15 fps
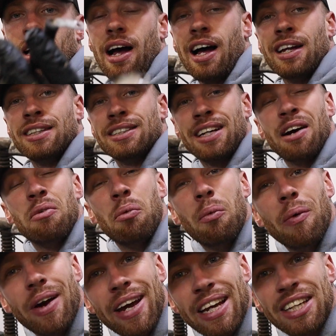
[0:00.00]
And I
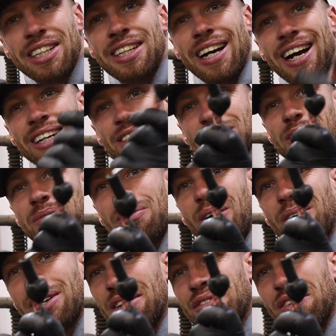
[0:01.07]
wish I just
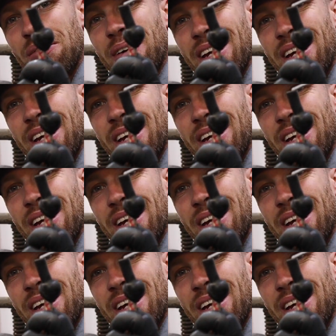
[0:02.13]
unbolted it from